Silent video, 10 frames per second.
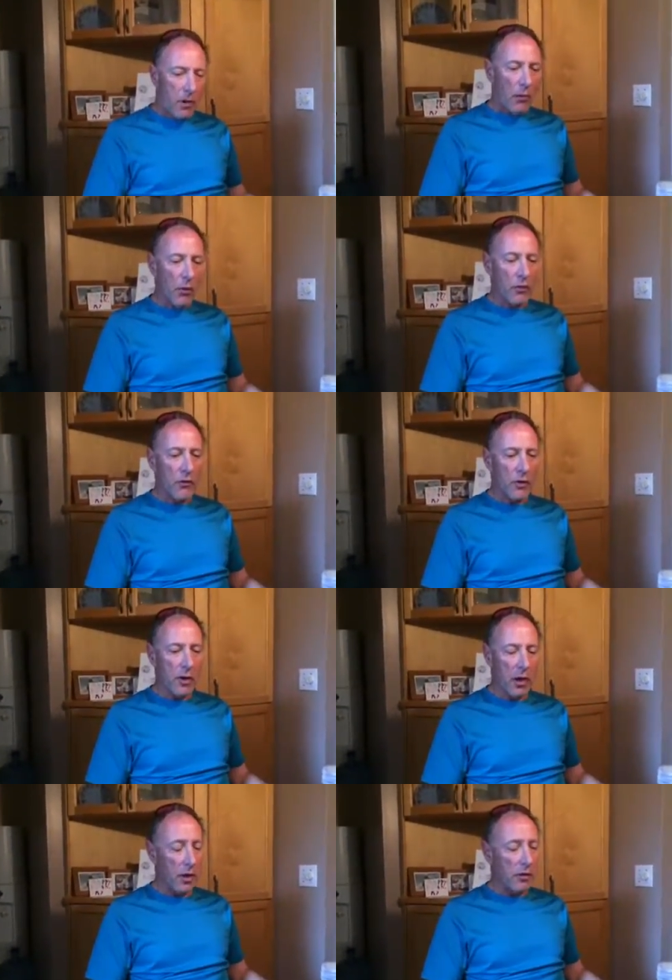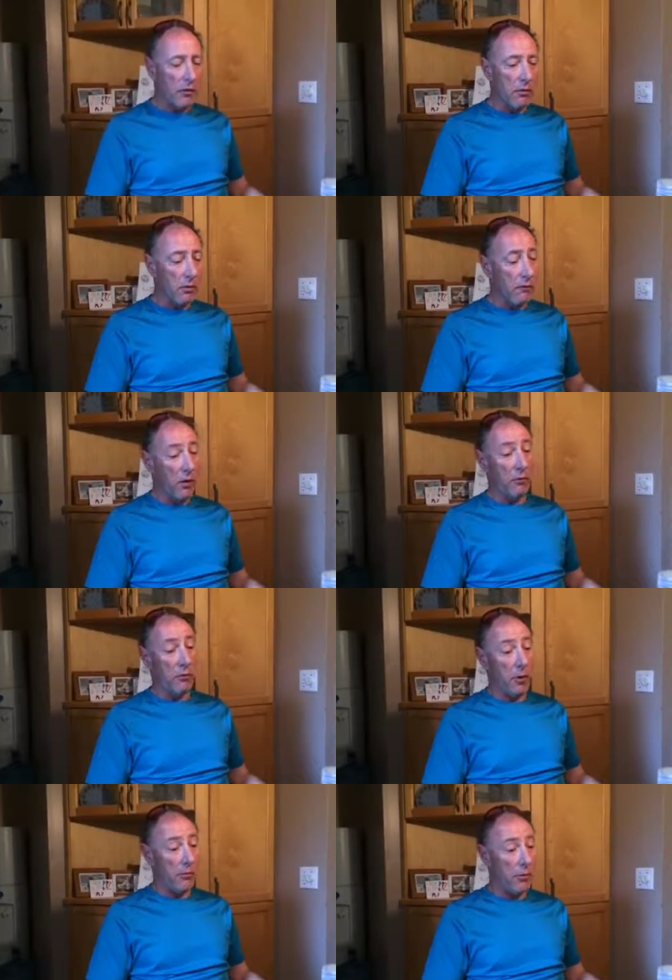And where is it? If I
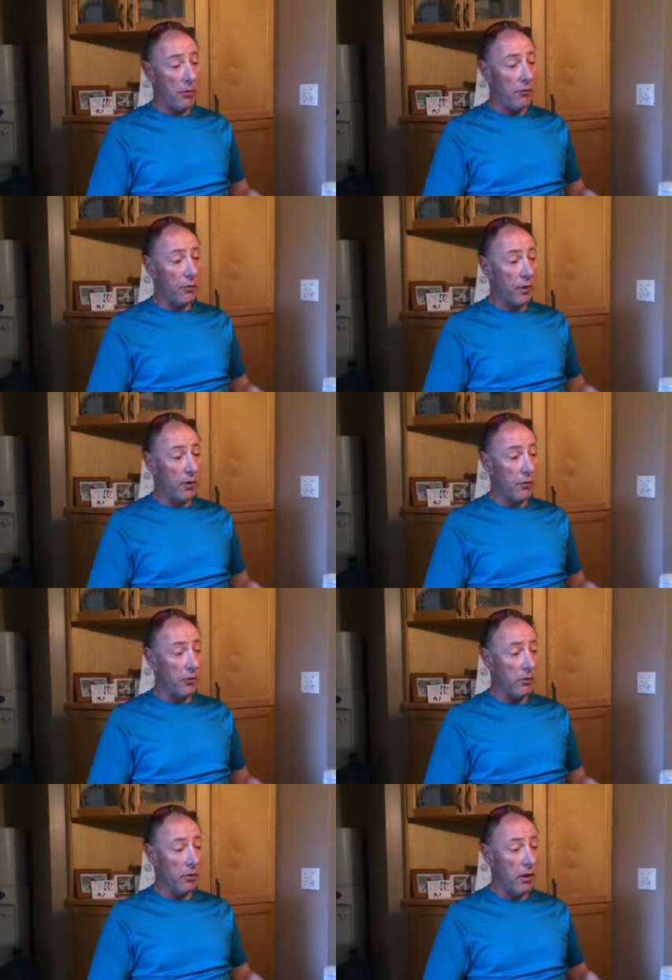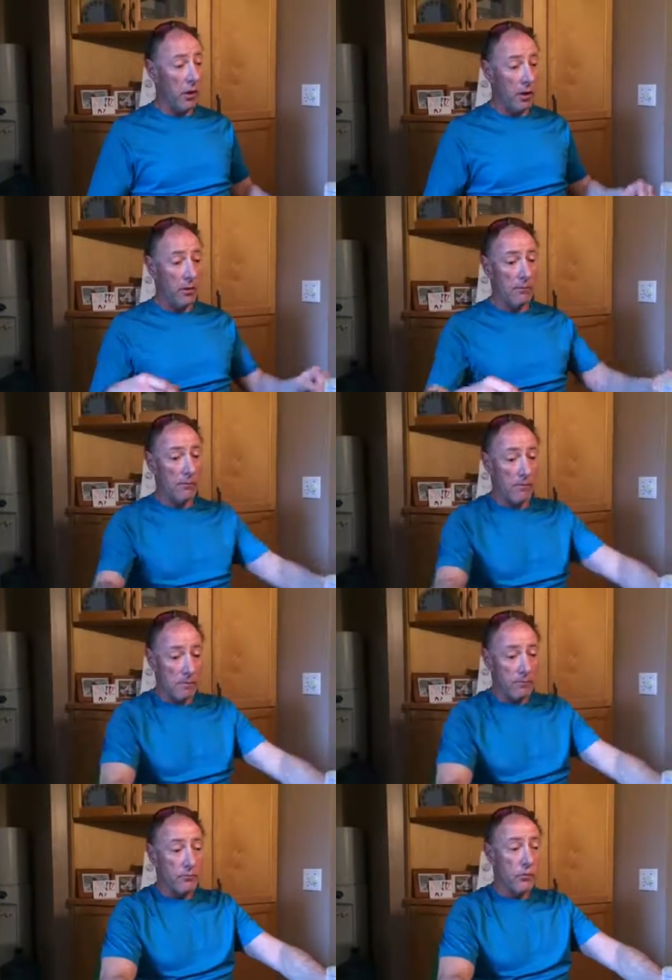remember this right, that we
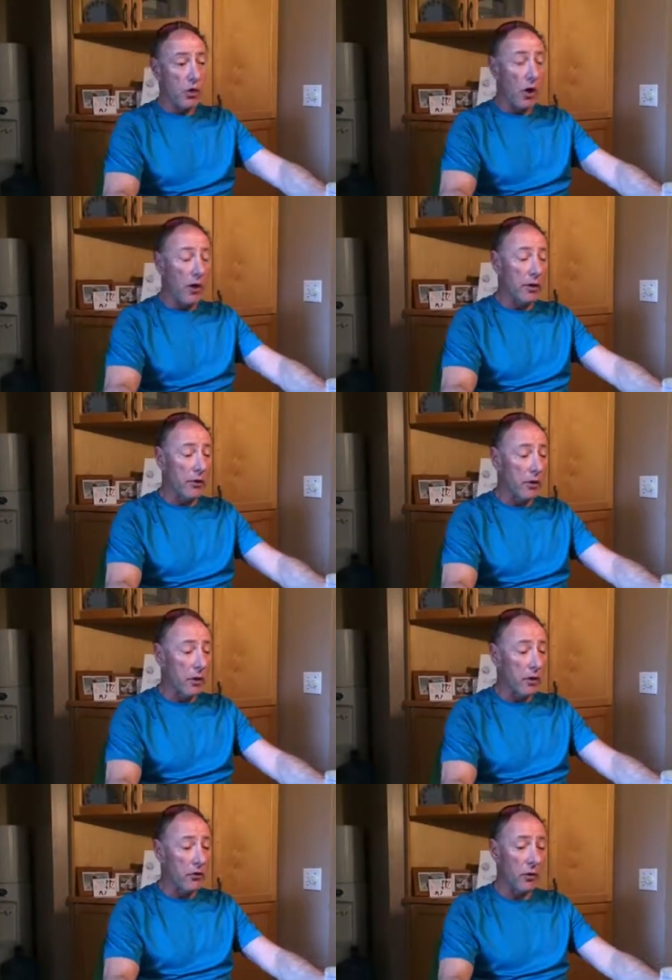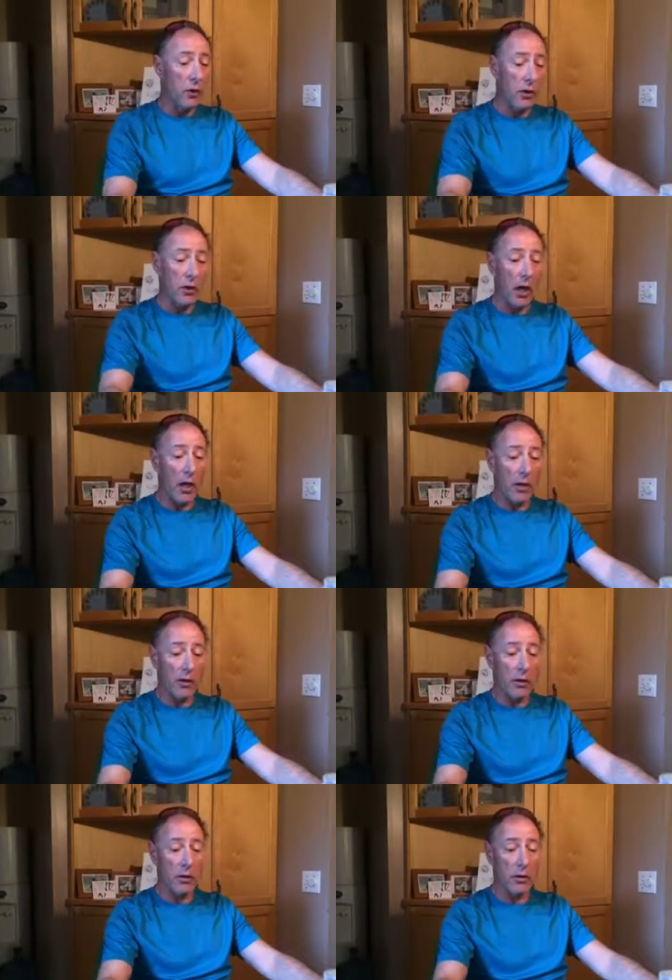were talking to the guy
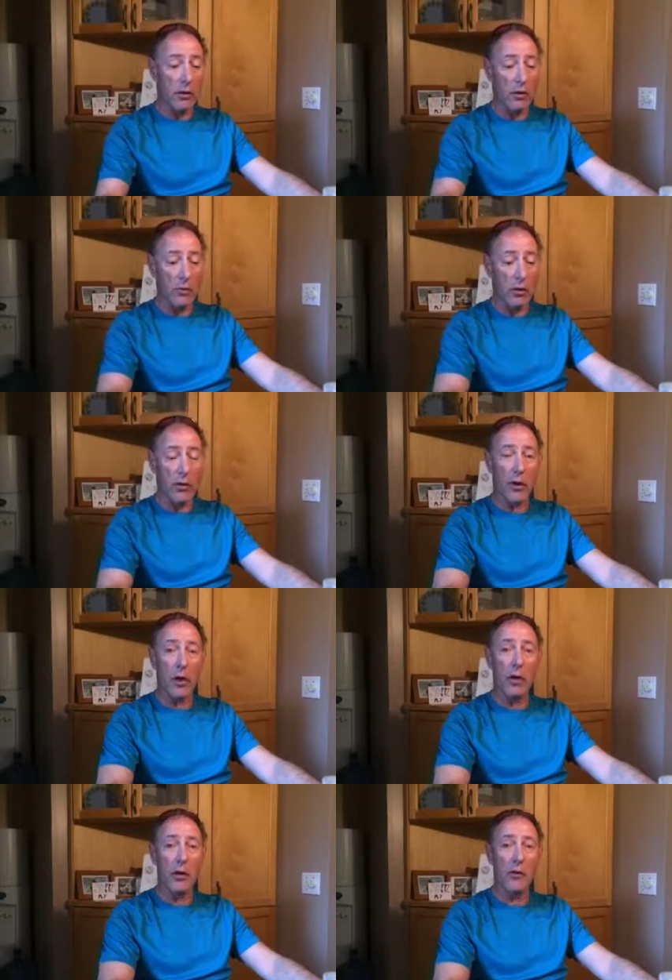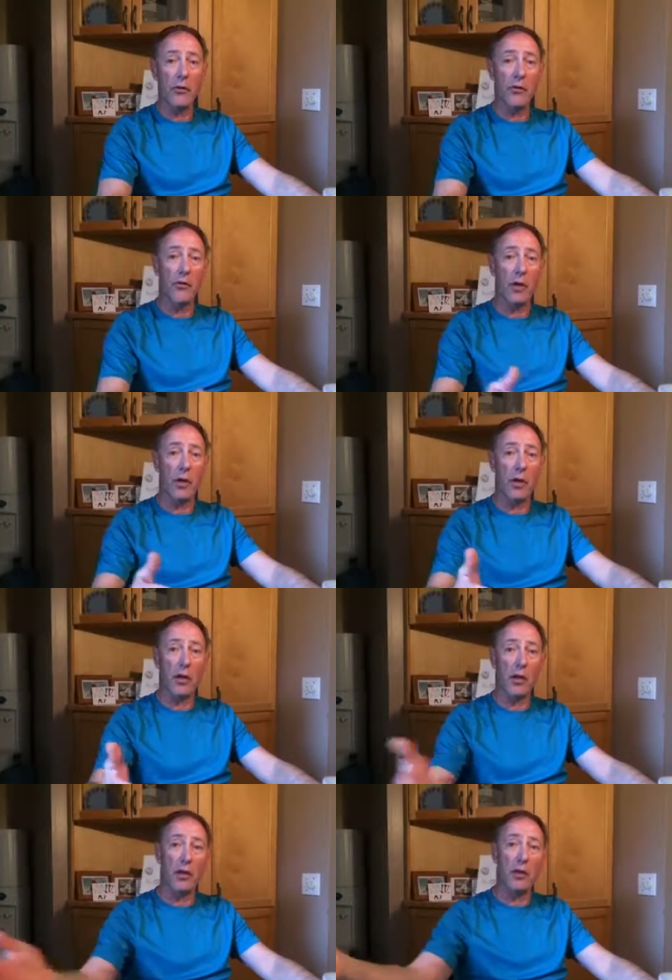at one of the guys
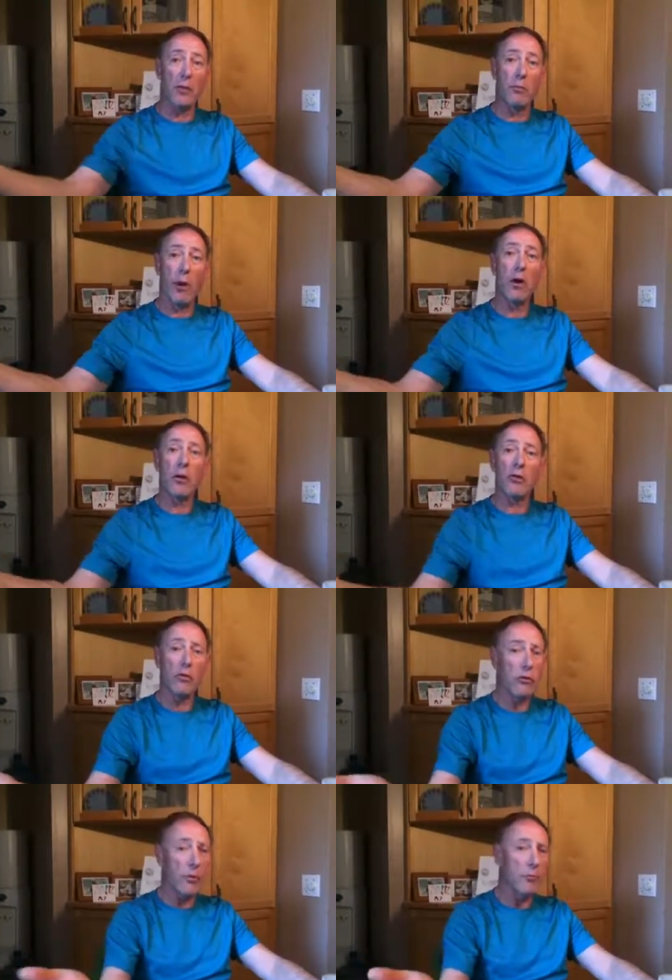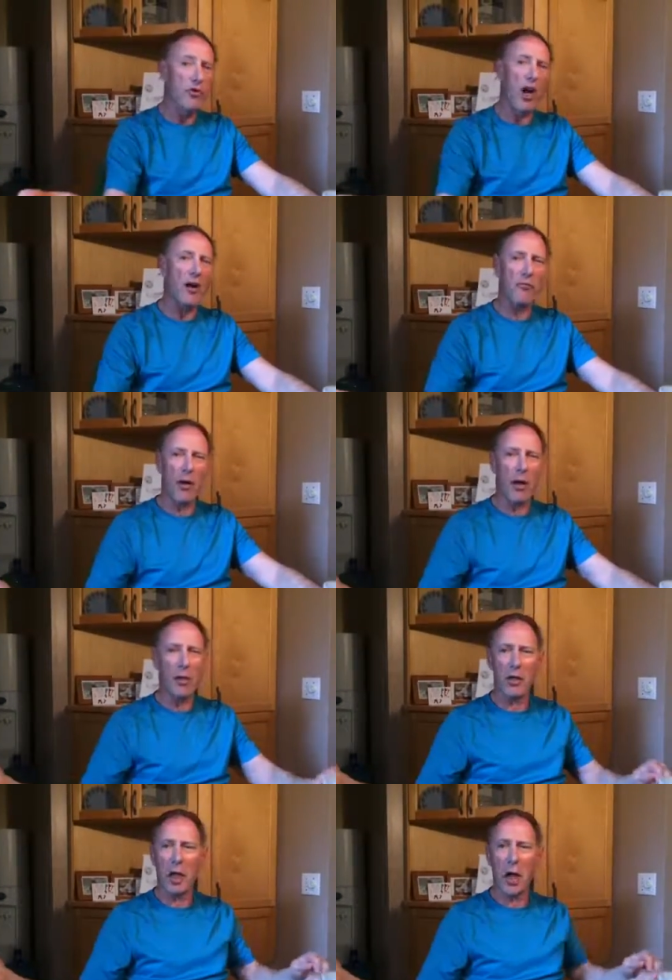in the bar. Don't you remember
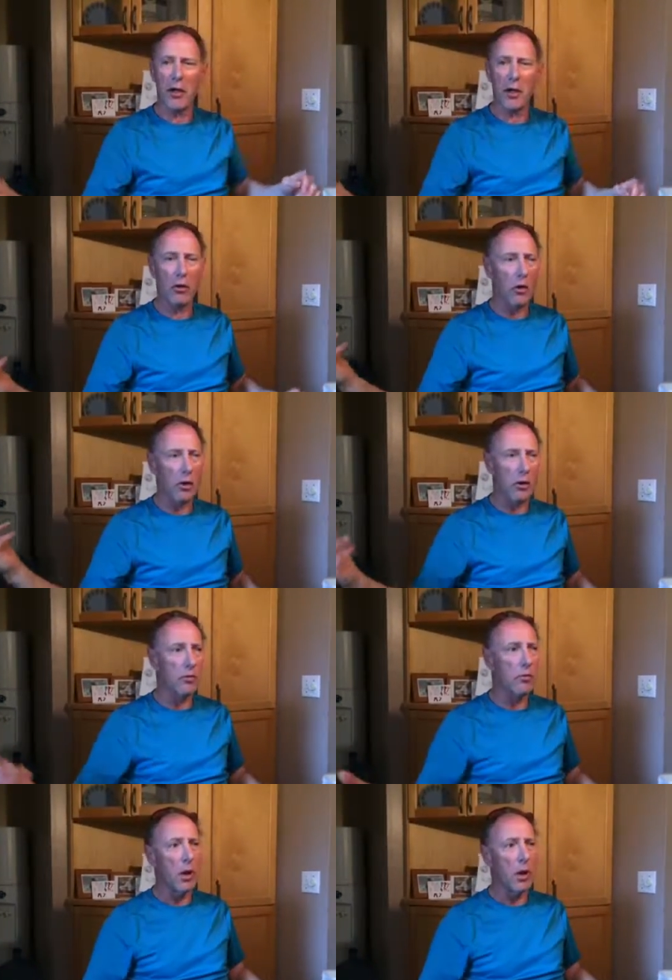Jackrabbit guy they called him?